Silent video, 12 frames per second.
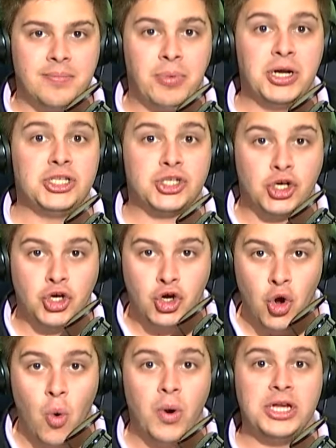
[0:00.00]
But he's
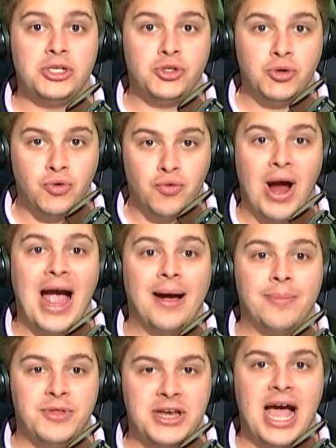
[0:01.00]
going to
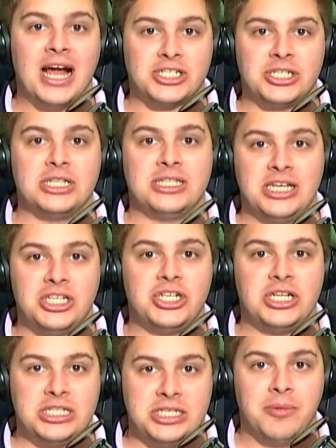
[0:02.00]
grab the national
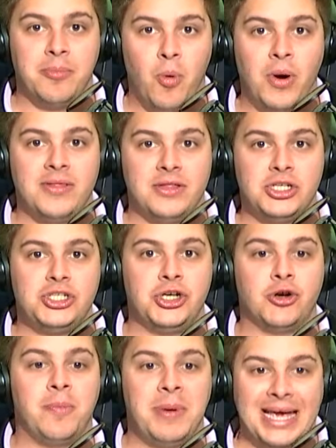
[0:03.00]
attention at some point this
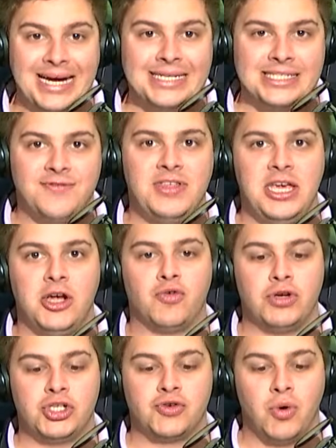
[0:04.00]
year because of the
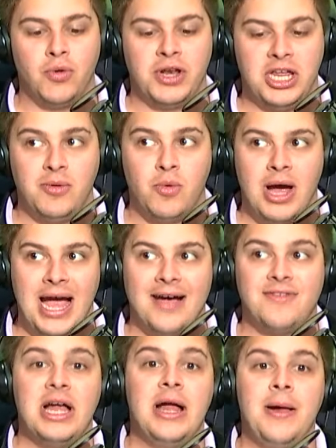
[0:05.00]
increased role that he will
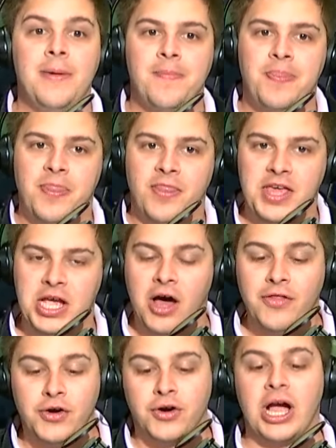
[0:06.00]
have. The
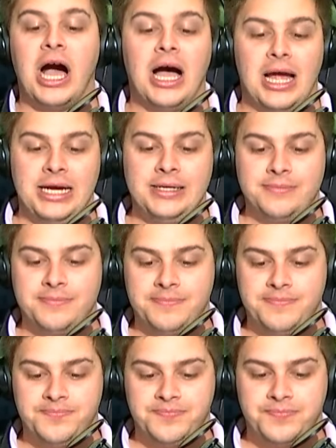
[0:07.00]
other guy
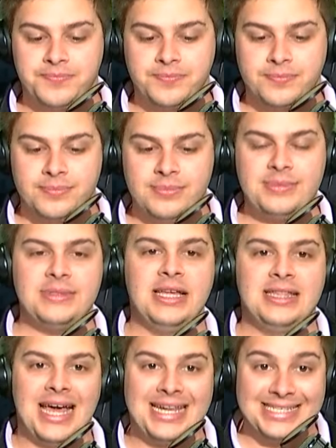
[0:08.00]

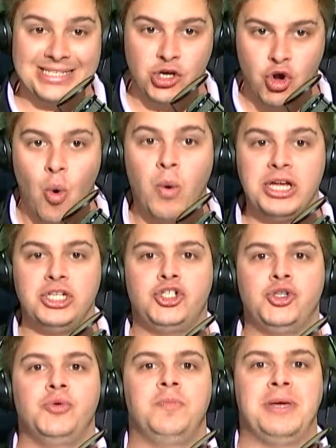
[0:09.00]
that is going
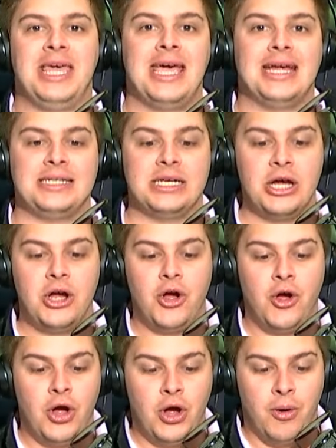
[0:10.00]
to get
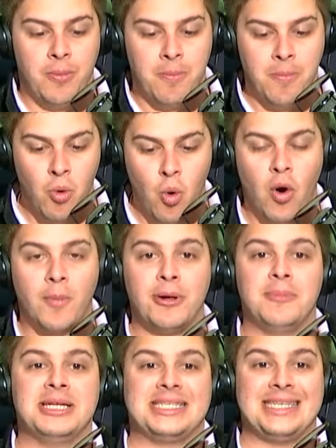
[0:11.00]
more
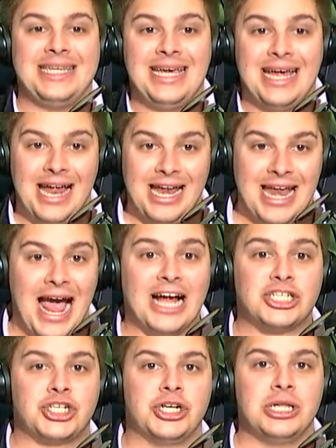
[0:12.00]
publicity
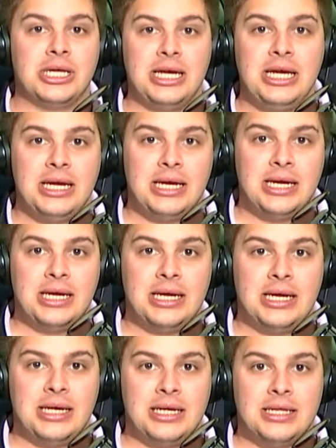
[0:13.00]
nationally
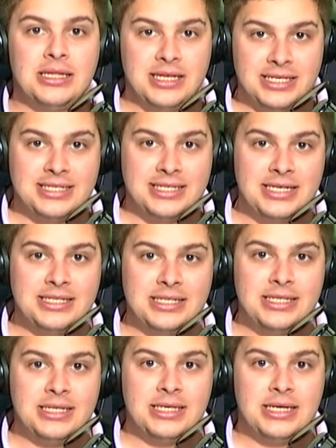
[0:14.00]
this
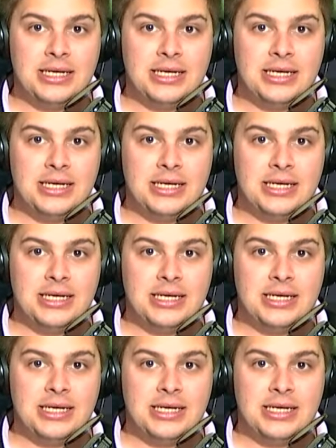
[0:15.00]
season